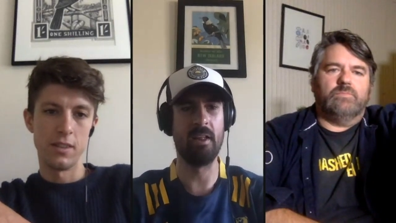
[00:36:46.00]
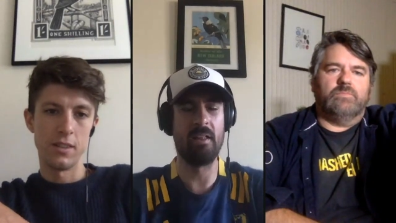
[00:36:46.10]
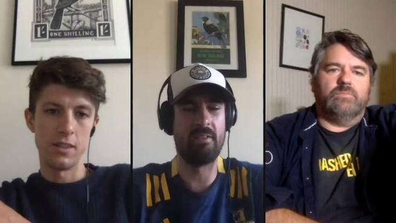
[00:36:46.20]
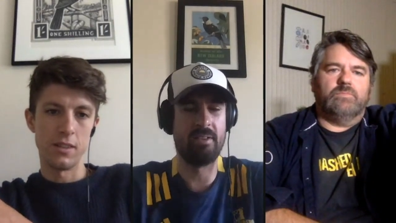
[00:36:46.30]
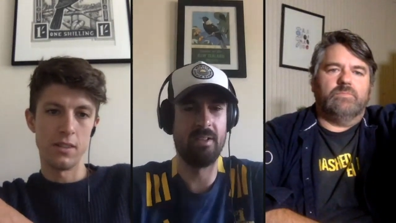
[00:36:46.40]

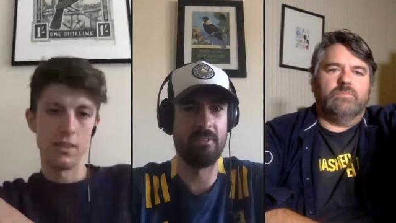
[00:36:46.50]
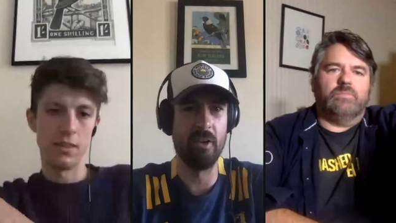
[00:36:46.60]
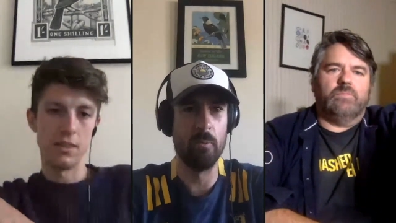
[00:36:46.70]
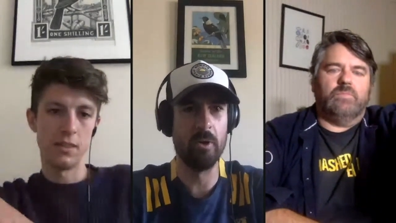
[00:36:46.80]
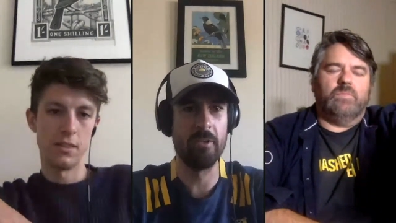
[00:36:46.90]
Speaker 1: it, it's
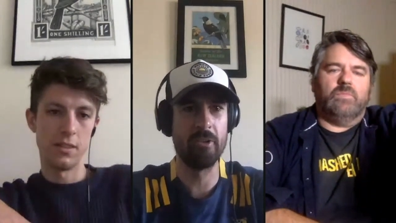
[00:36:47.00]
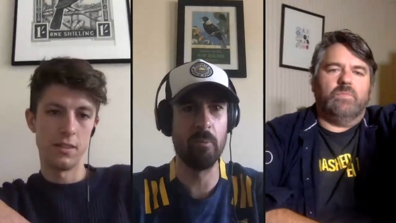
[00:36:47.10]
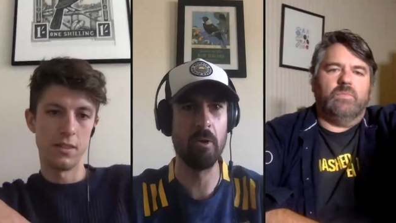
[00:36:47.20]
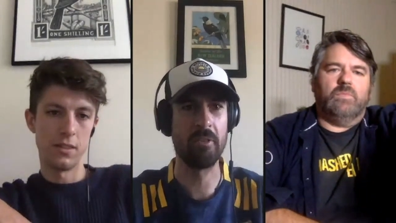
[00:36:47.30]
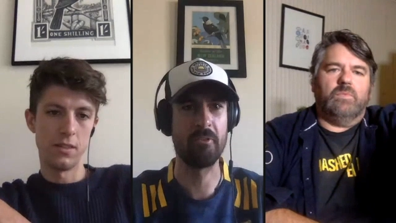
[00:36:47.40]
it's not worth
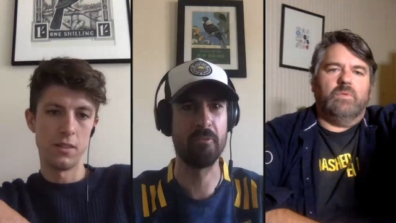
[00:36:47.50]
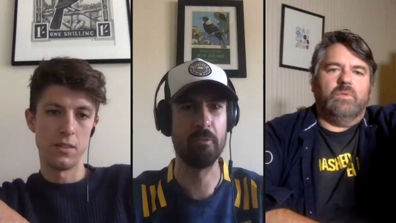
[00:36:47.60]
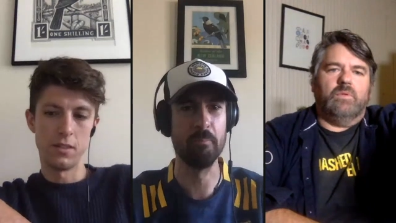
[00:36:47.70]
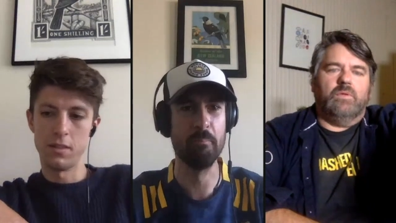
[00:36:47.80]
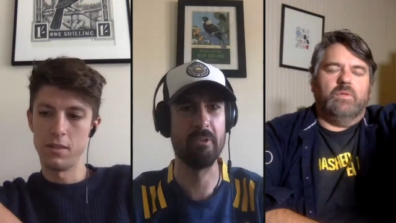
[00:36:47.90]
it's not
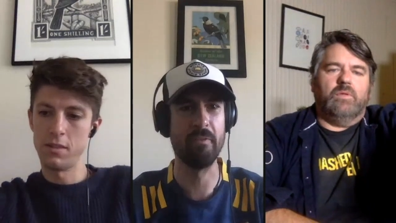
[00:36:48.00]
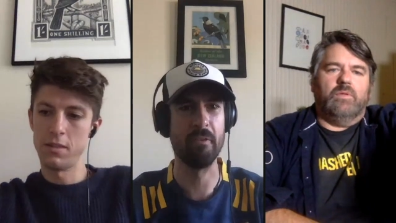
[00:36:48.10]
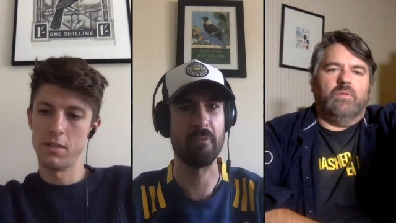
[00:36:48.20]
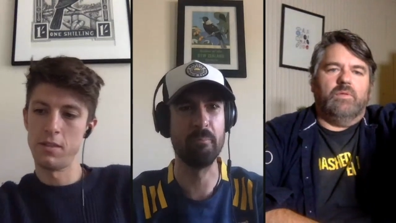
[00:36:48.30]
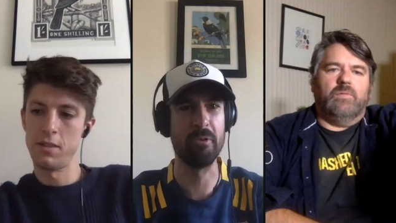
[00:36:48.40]
worth
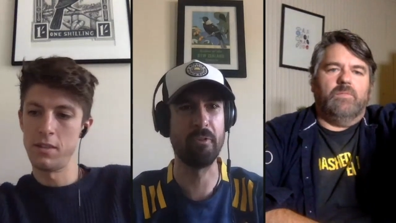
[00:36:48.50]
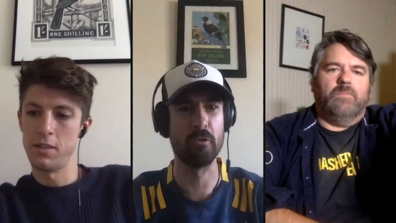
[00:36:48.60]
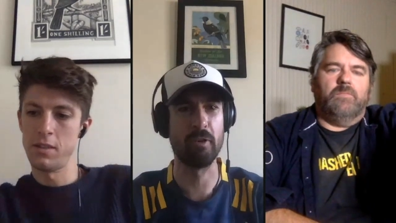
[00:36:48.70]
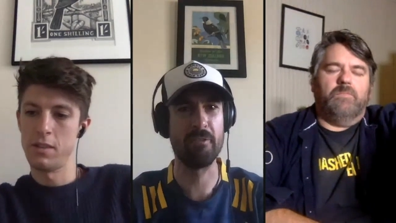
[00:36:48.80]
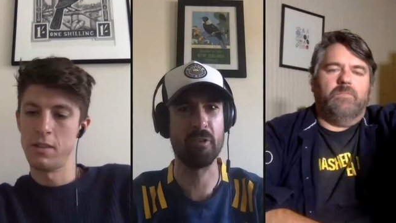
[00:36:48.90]
missing the
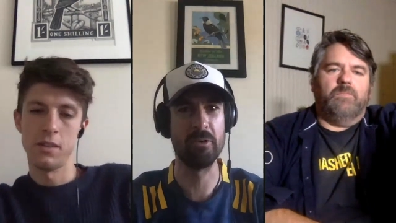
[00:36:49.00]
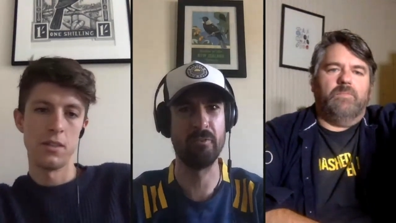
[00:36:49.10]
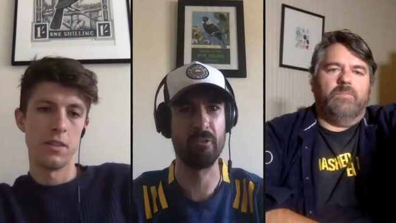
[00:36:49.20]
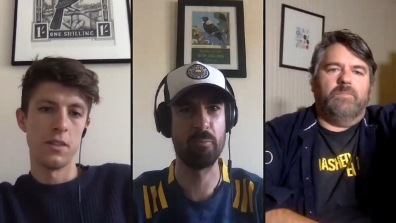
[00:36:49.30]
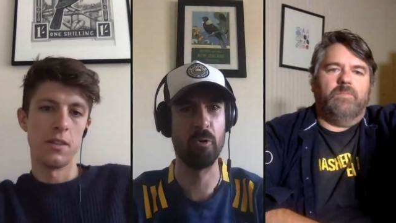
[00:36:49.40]
missing the race
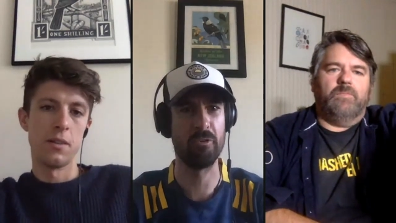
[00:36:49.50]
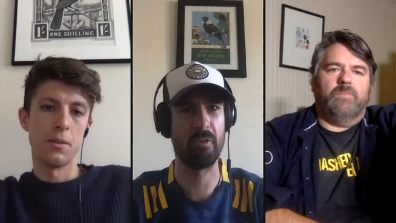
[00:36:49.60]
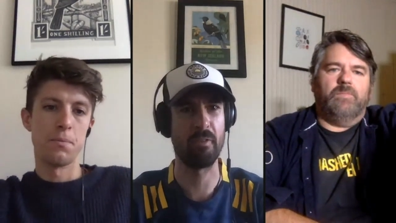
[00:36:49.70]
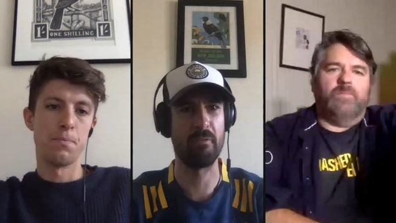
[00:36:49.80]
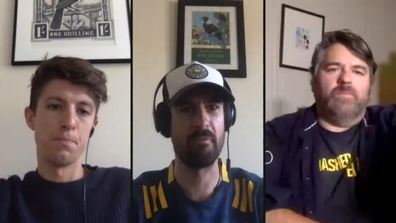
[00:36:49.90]
and missing the
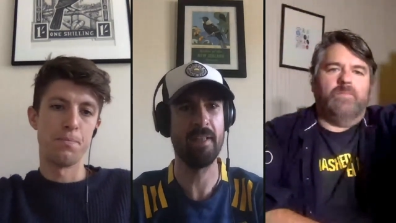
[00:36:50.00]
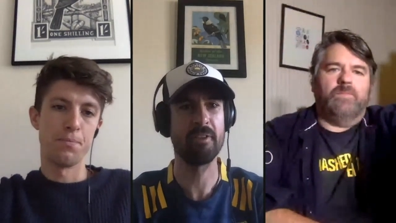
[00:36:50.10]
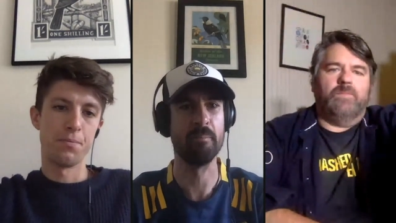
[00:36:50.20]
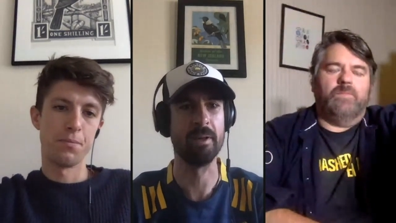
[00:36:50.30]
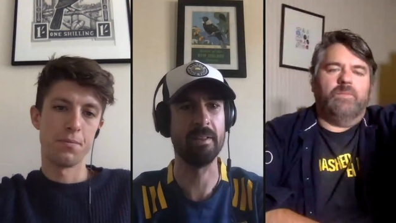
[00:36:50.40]
sport so that the
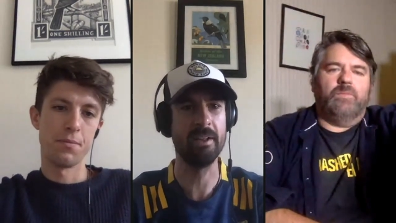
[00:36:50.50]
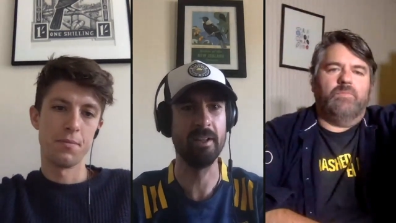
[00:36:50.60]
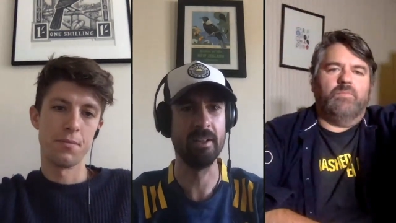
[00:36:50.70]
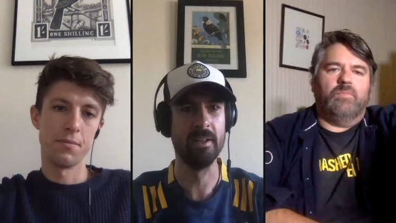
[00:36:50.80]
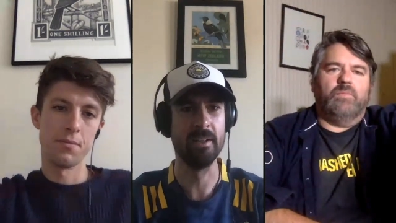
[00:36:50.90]
fans can be
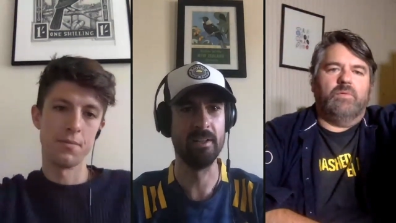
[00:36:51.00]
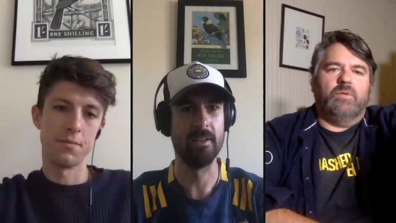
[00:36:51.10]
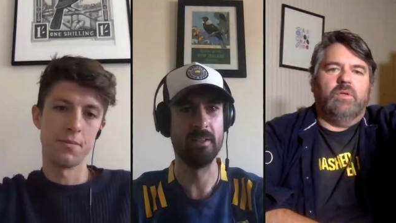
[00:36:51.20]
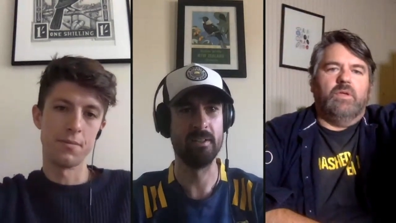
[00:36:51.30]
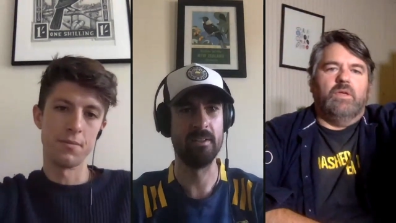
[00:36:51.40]
there
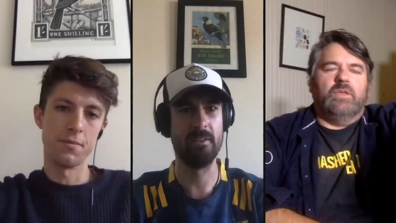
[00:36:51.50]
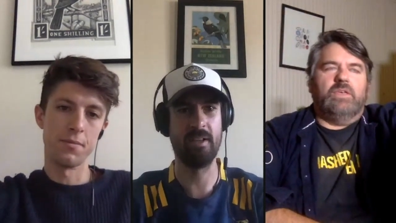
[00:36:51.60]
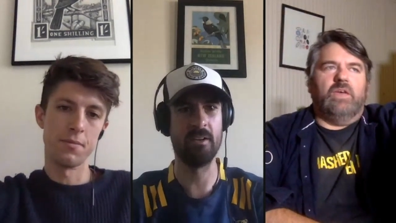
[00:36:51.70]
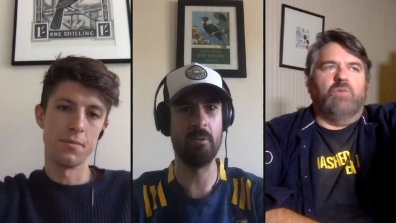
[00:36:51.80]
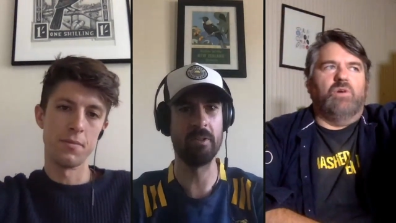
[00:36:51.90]

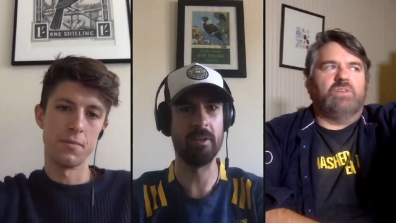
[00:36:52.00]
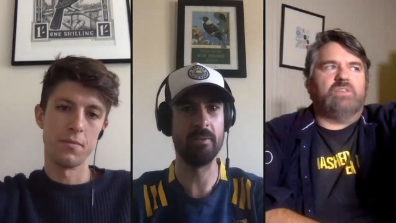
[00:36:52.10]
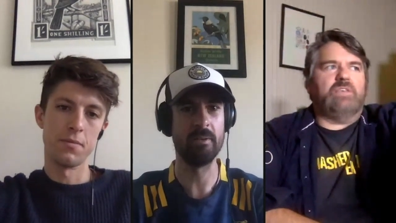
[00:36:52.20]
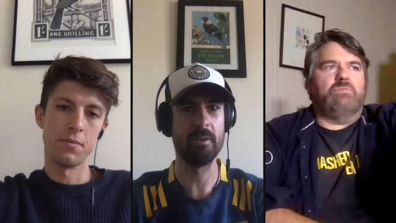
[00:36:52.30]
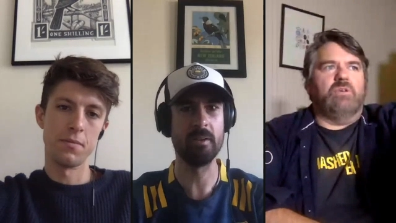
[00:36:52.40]
Speaker 2: yeah,
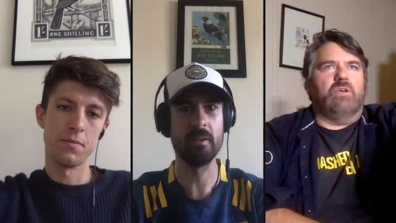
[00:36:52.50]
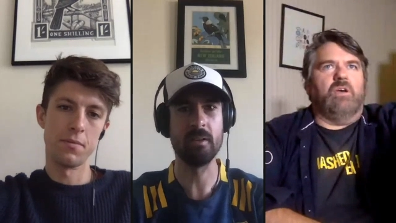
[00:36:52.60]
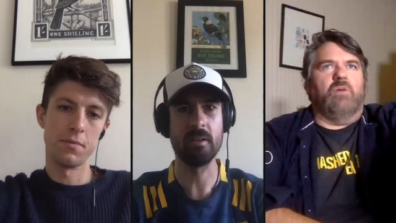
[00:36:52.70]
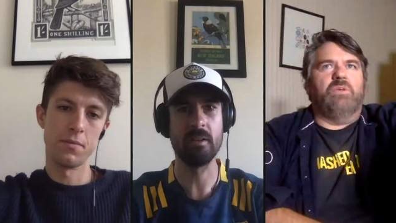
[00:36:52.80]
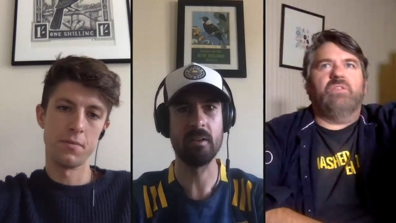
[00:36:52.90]
well, it
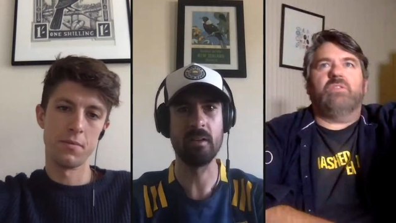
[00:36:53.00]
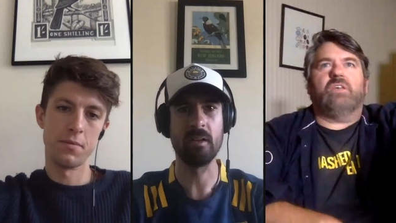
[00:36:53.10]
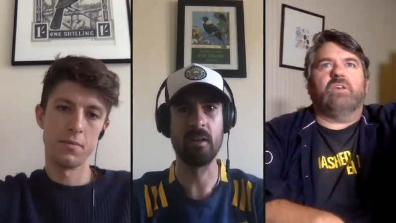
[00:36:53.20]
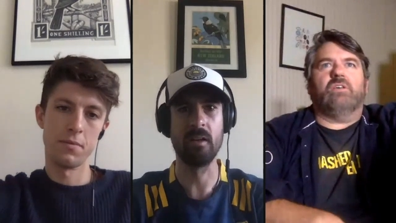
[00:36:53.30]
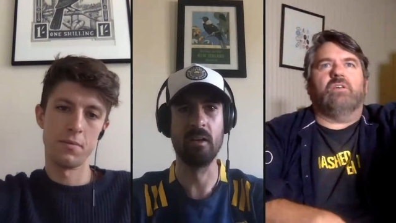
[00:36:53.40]
seems. I
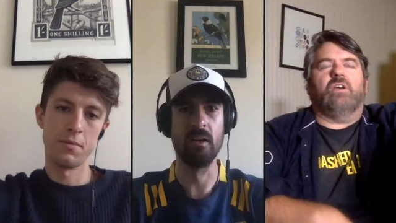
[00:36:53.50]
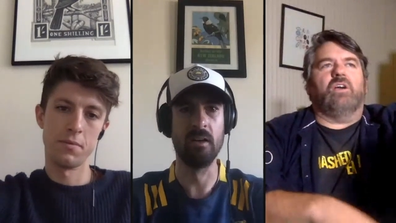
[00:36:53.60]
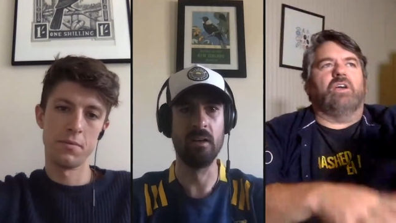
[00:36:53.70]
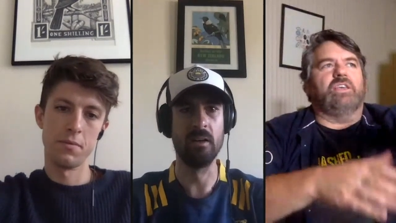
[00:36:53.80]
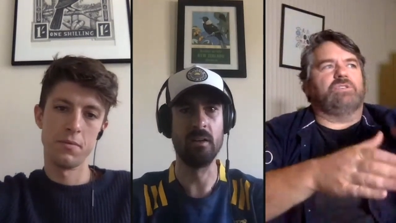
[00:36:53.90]
mean,
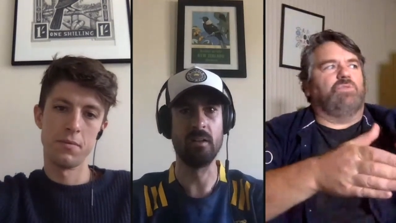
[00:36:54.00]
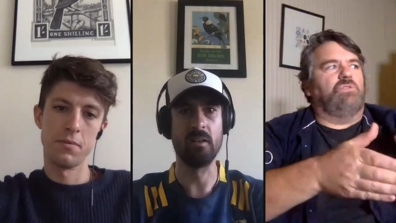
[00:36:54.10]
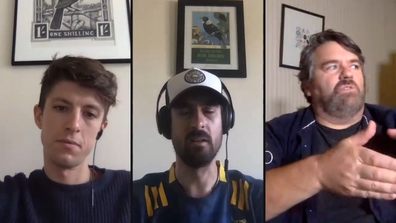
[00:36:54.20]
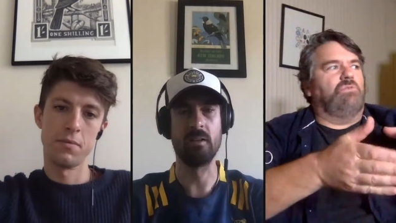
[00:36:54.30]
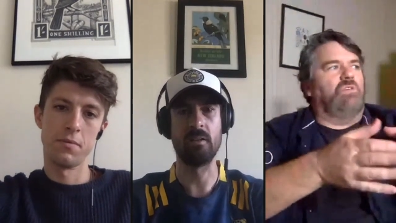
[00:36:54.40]
I
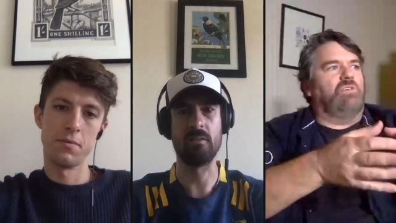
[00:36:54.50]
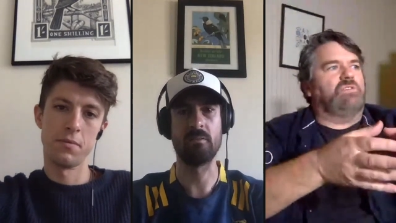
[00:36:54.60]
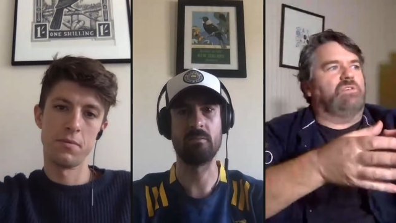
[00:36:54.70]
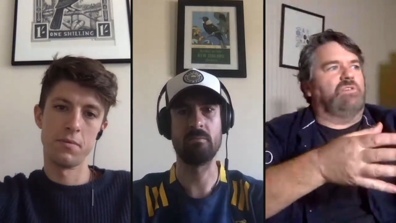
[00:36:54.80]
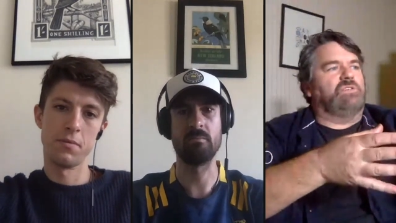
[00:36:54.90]
guess what, what, what I,